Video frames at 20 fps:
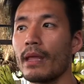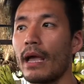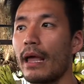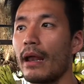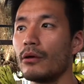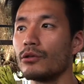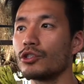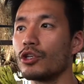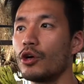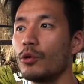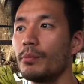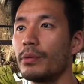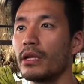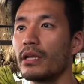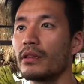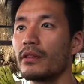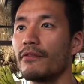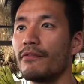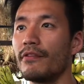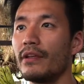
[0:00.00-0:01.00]
And I was
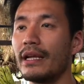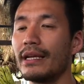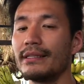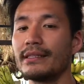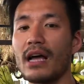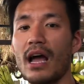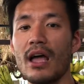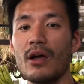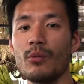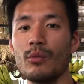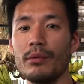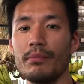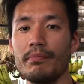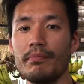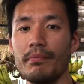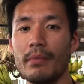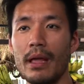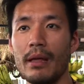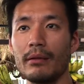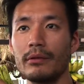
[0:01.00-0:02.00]
hoping the vegan diet would
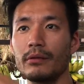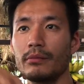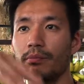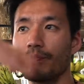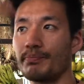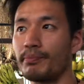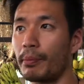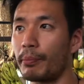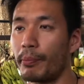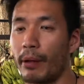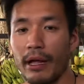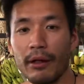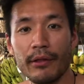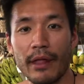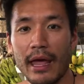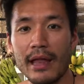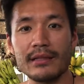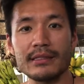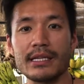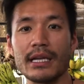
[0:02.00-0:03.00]
propel
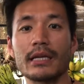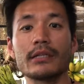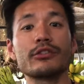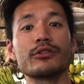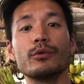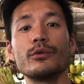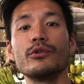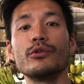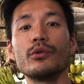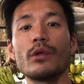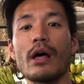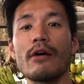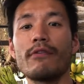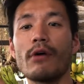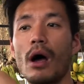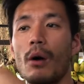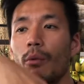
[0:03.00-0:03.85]
that and take it to a new level.